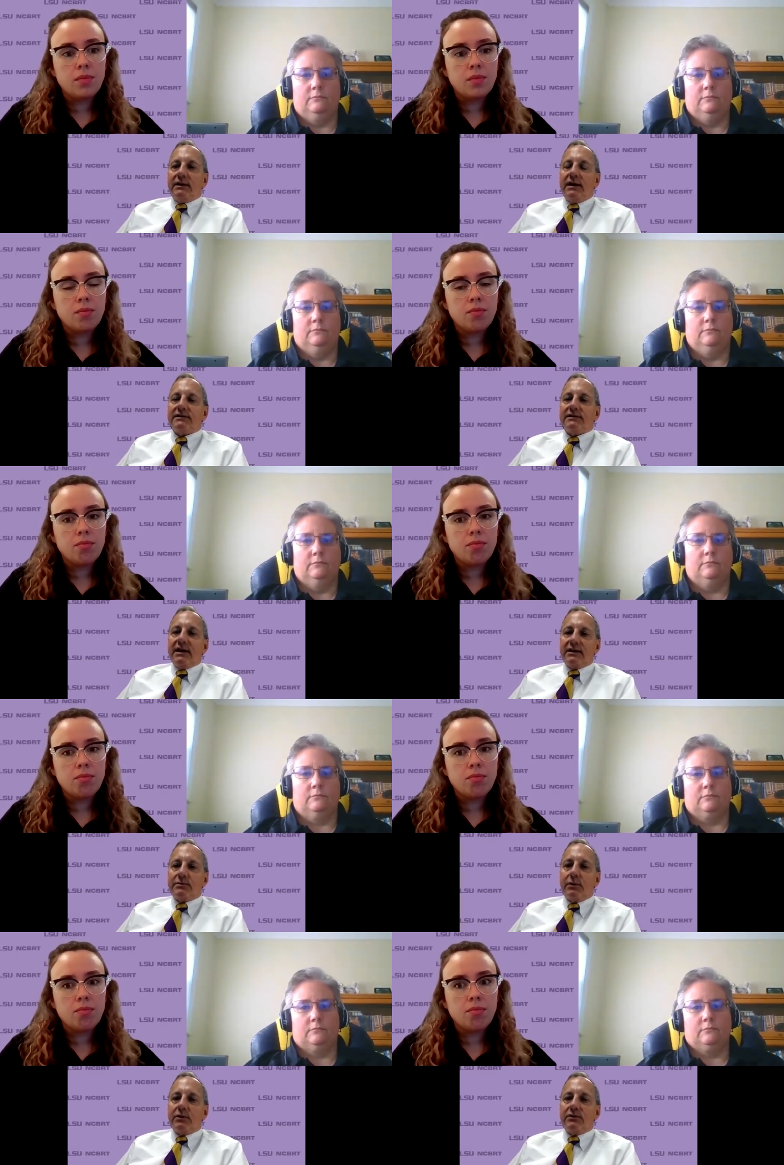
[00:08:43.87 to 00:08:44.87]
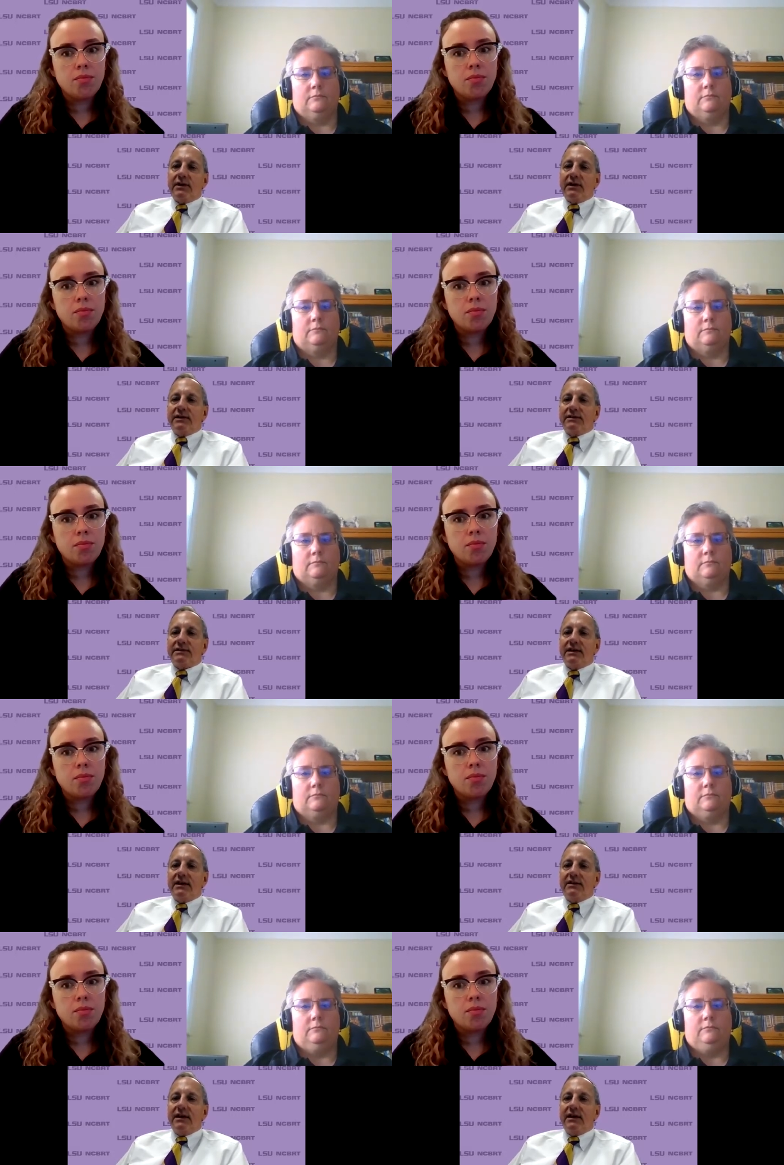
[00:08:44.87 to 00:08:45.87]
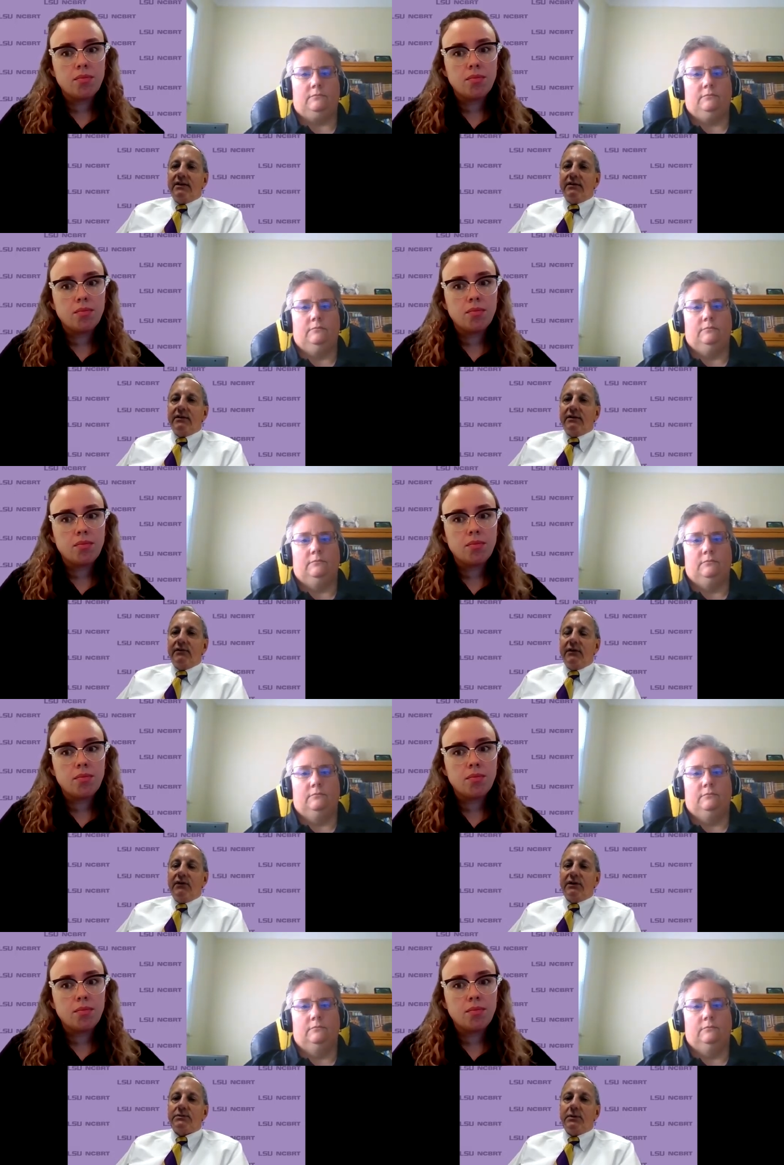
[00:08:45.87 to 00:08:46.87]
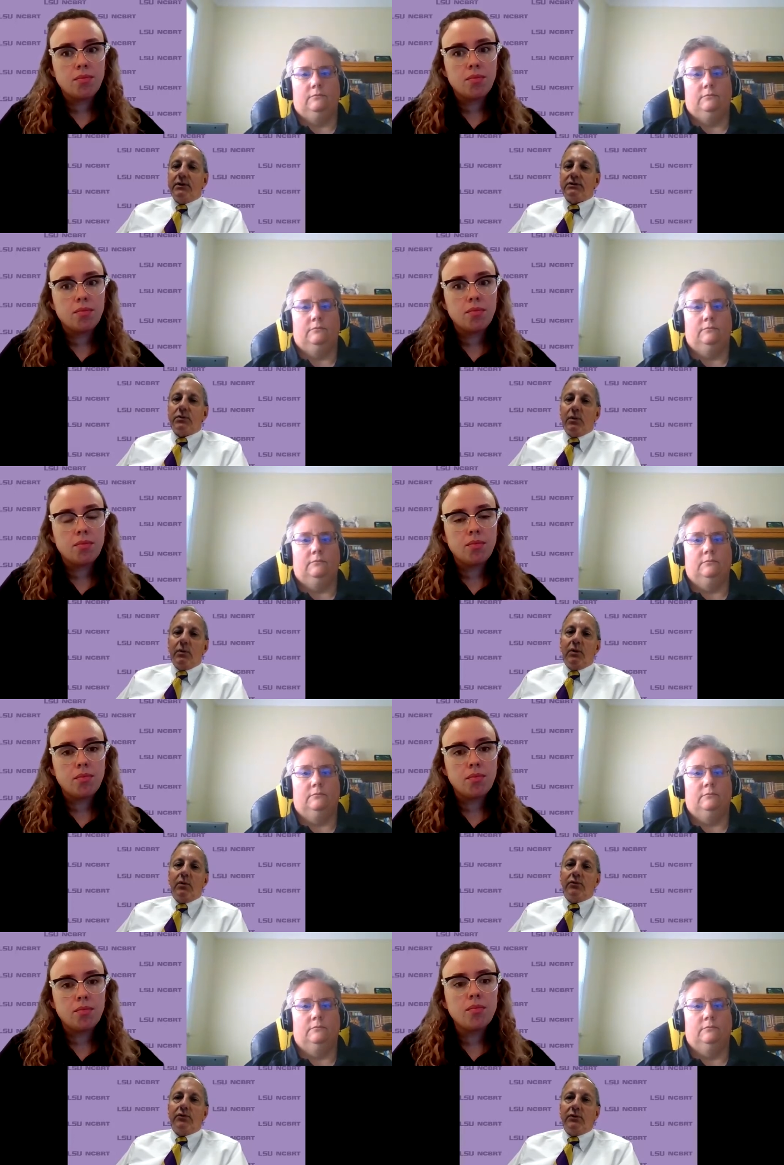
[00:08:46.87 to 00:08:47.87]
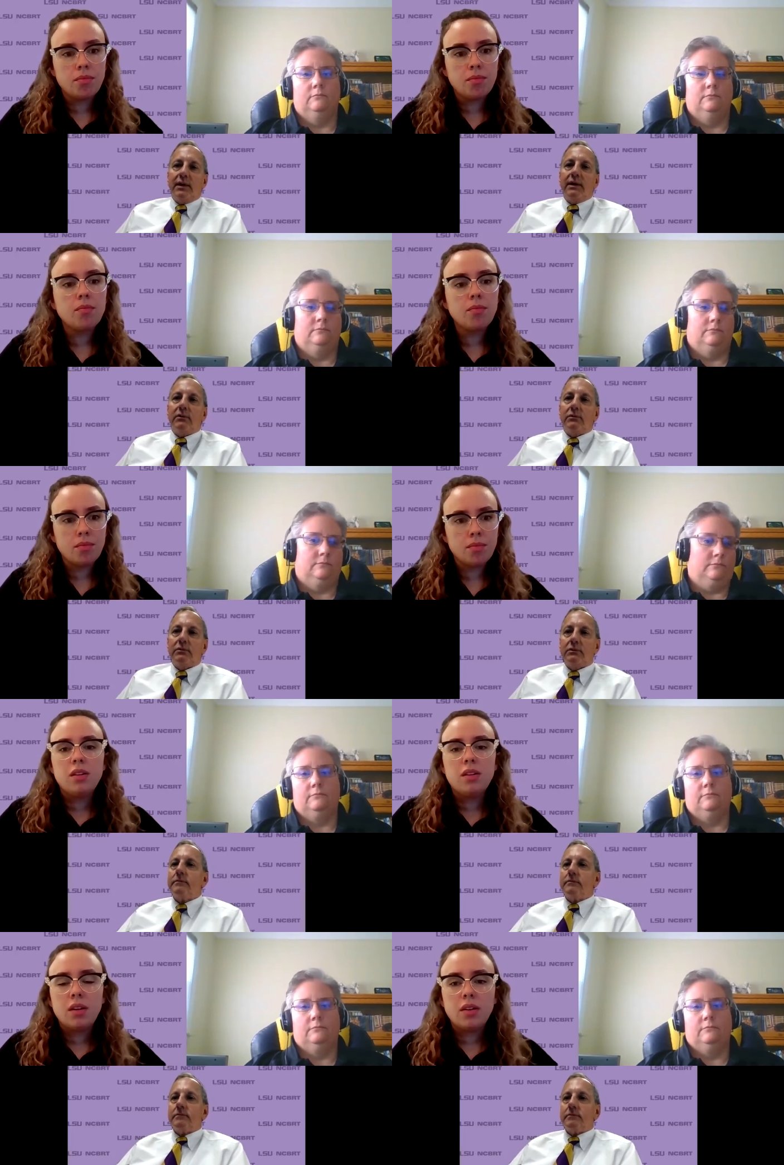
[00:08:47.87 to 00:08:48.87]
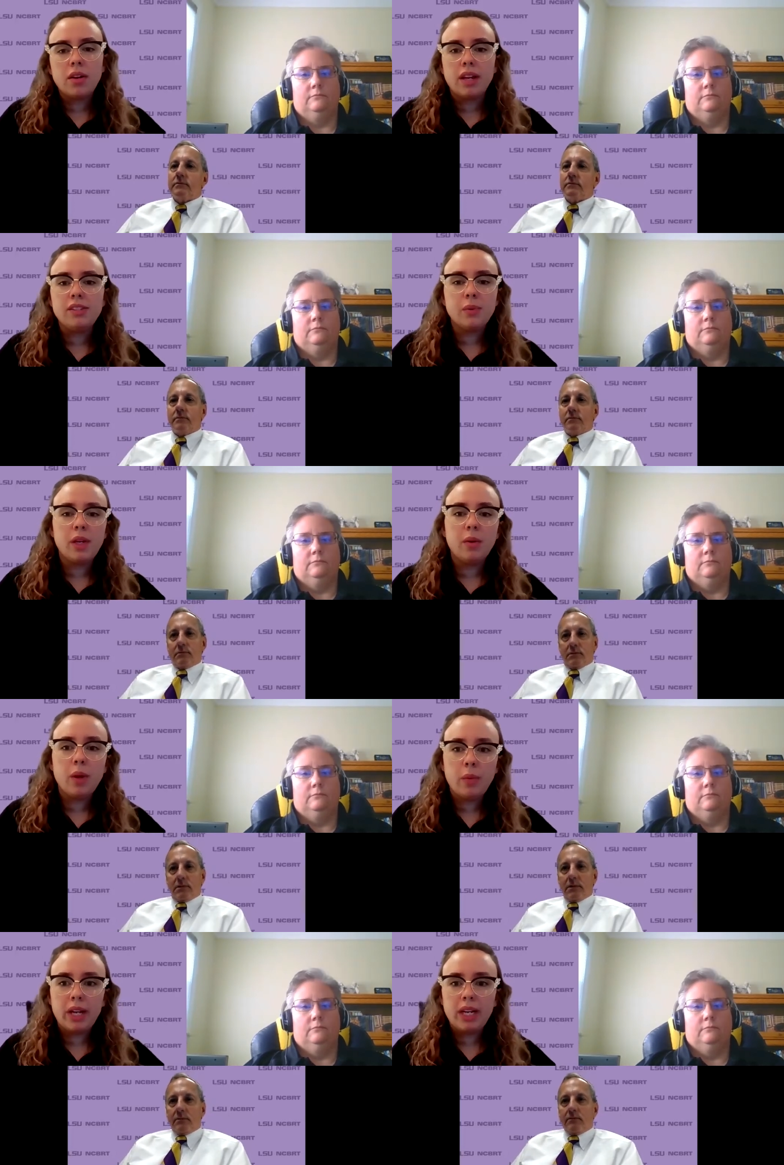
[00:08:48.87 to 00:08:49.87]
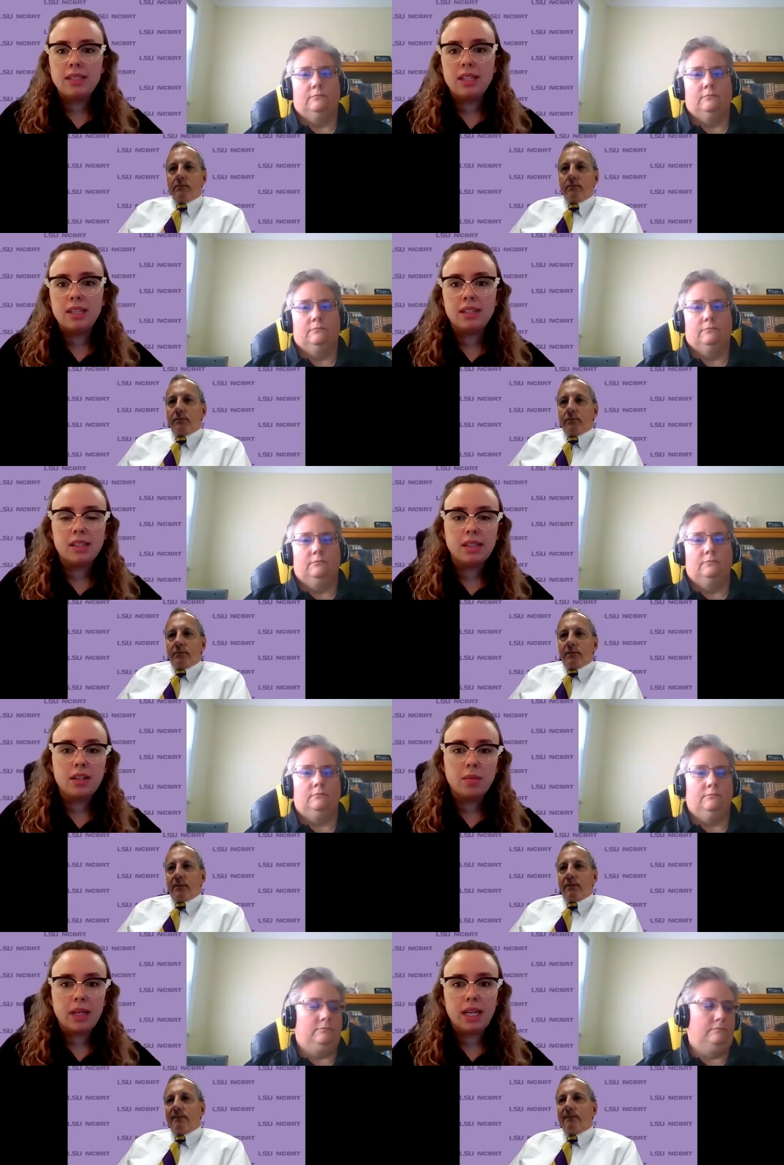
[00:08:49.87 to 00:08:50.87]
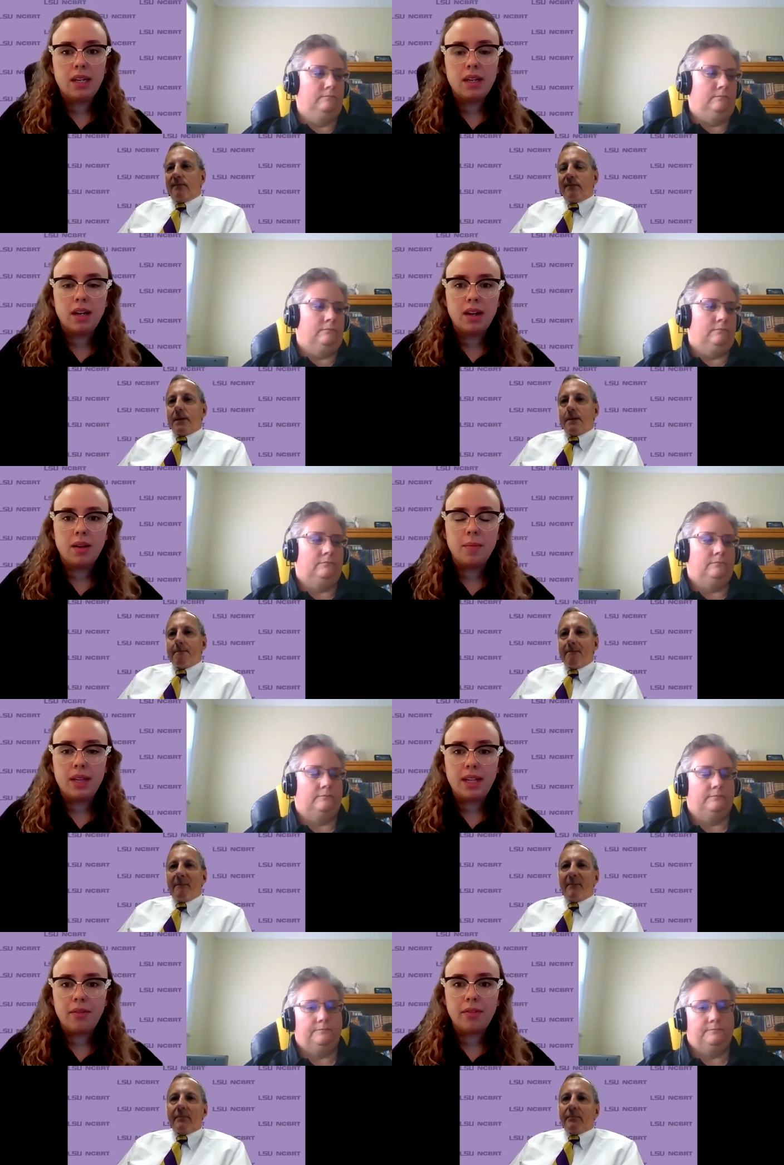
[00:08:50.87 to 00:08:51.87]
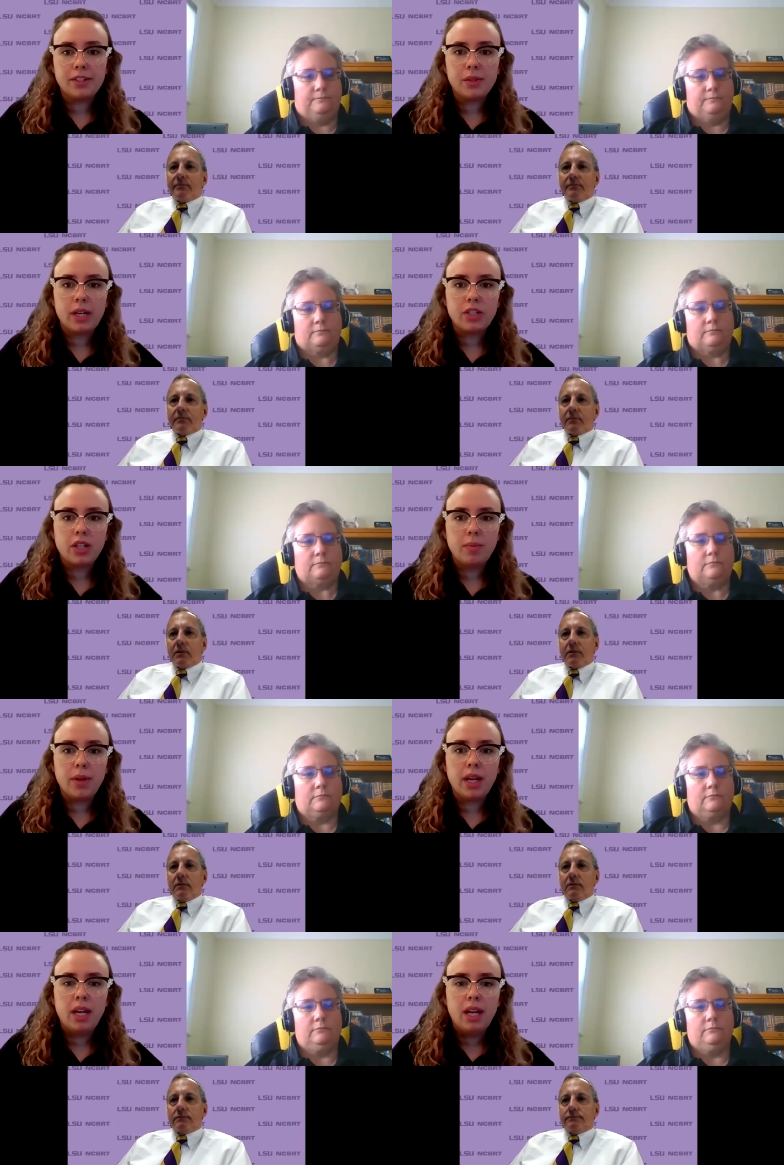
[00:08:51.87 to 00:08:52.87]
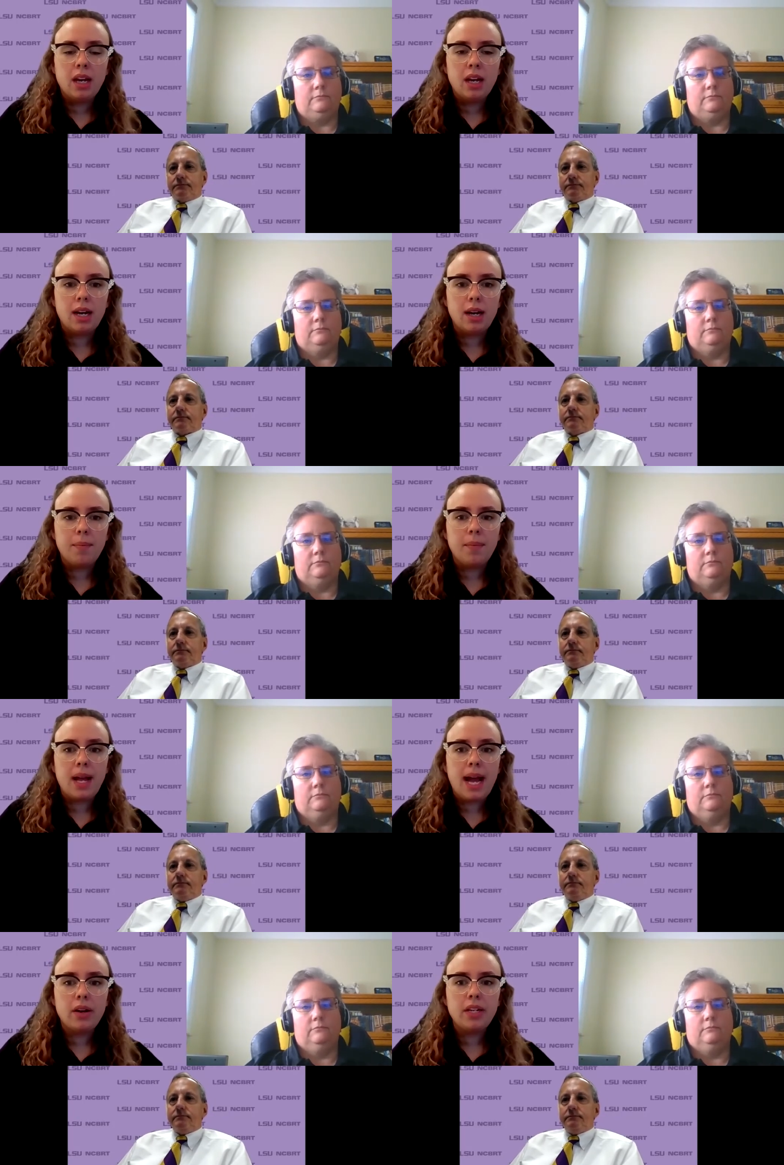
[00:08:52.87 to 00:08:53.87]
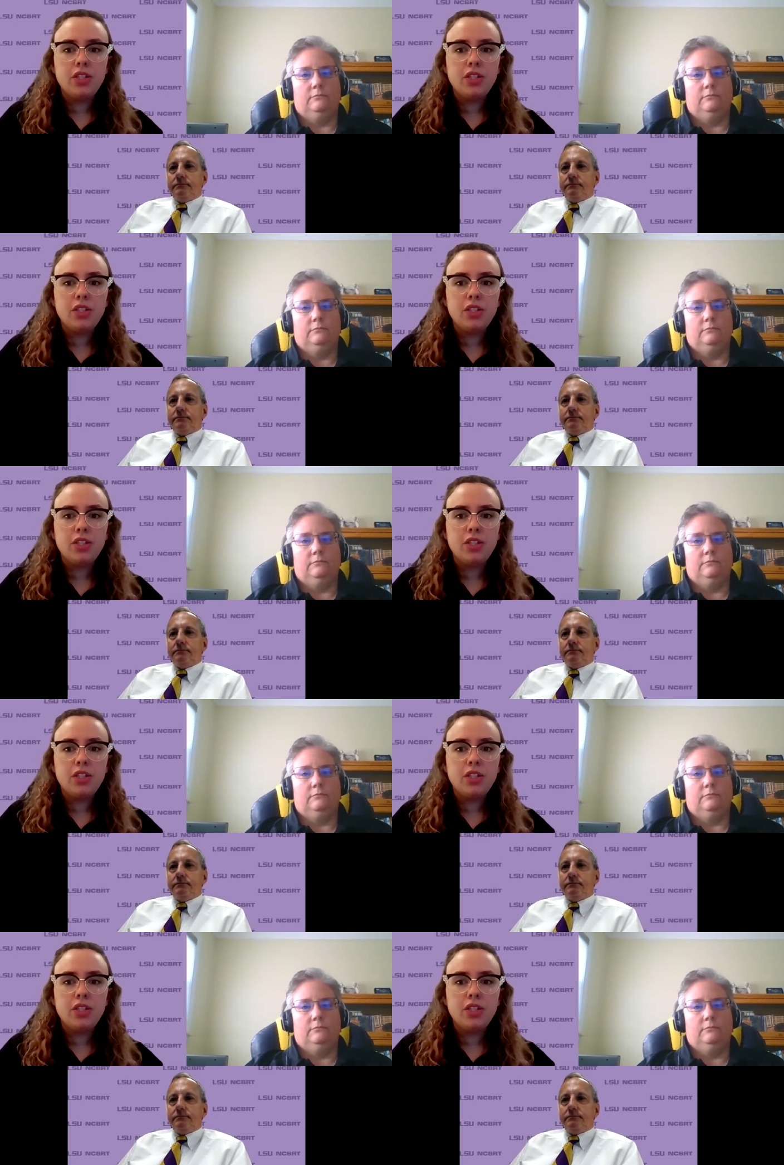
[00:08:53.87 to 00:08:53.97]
Speaker 1: has an expert that can say they uh, they've experienced what we're going through now.
Speaker 2: Okay, so we we went into this a little bit um, in that first question, but um, how